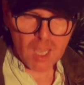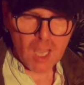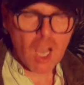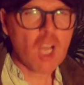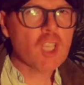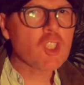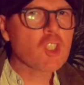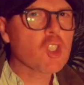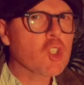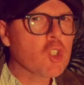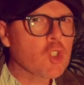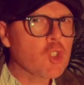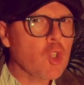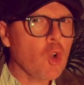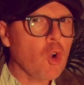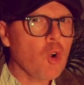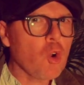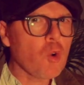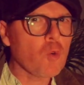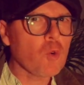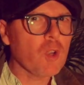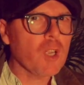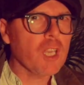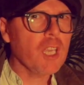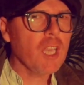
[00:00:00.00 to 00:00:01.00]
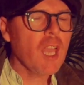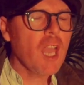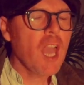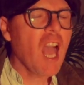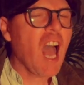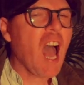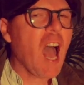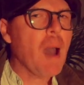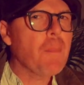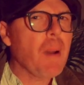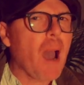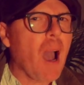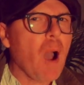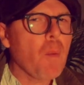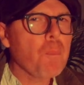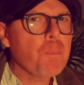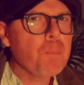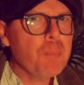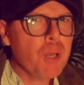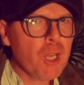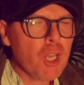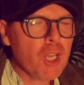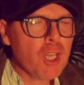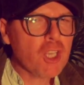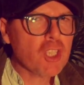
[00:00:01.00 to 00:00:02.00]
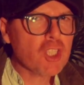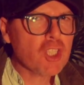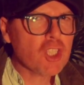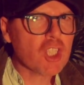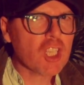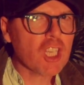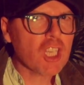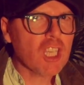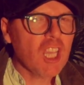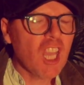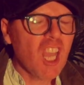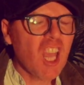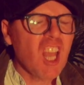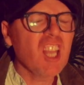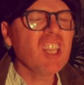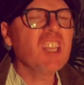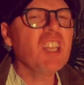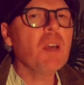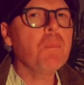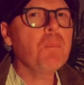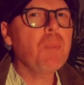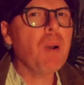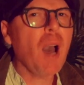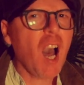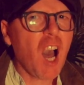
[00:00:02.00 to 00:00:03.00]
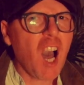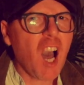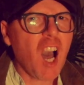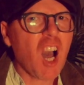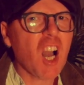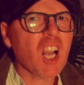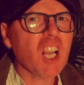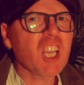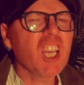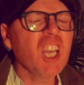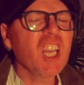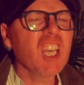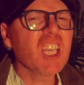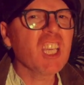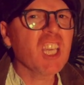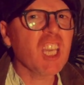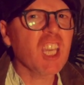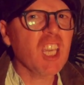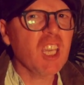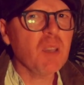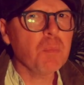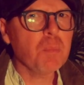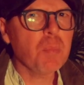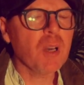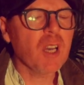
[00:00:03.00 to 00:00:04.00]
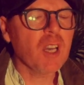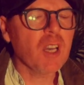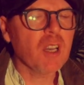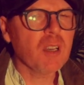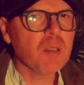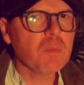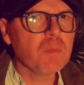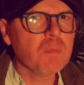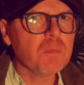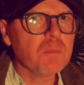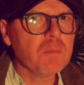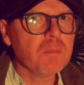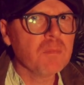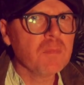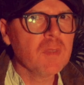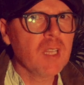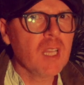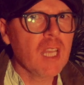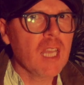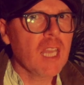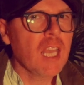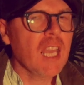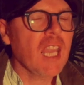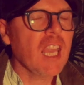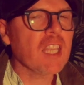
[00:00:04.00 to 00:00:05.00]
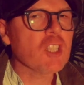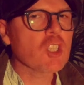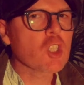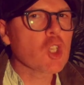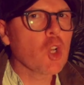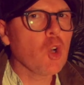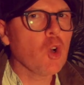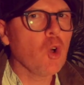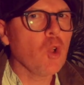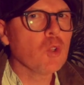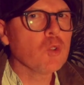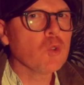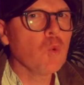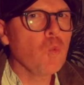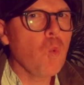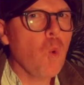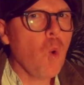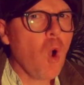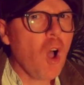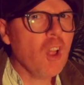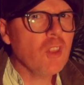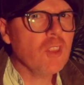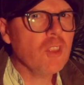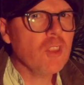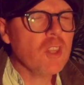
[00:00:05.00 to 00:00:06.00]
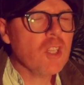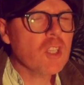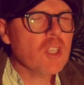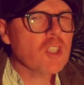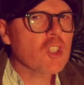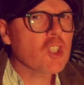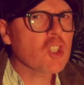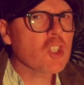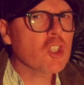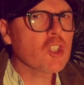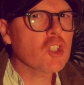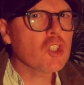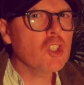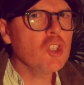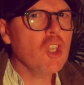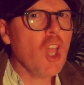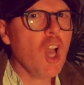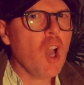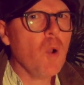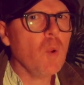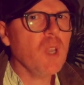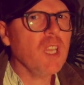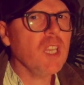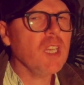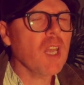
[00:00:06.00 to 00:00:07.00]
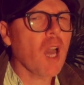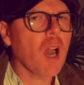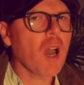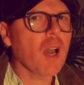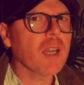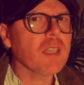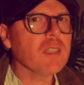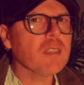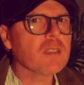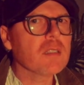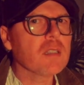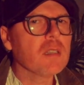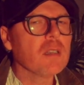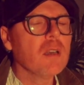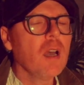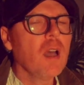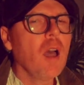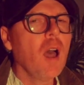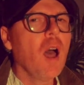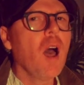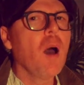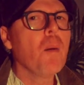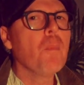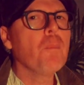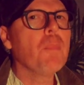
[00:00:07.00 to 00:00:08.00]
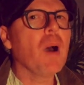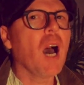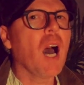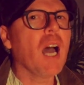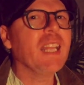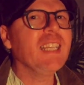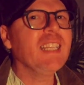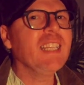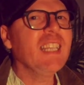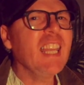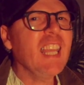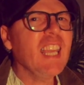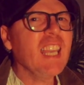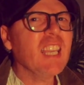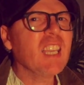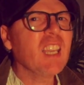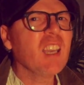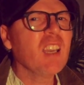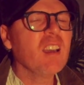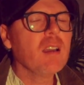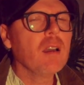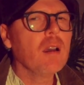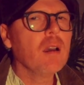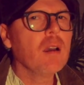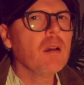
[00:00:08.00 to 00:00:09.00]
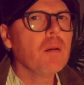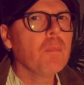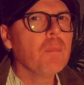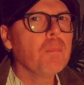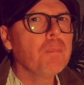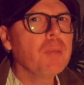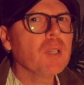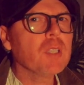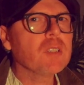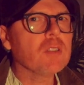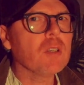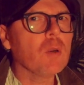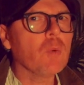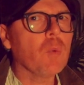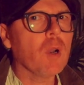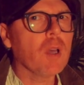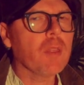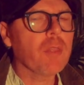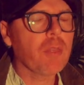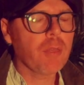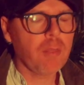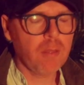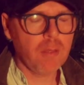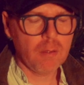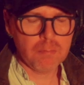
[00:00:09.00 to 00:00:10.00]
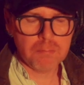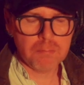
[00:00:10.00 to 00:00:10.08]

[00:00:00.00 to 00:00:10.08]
A story about Percy the park keeper. It's called One Snowy Night by Nick Butterworth.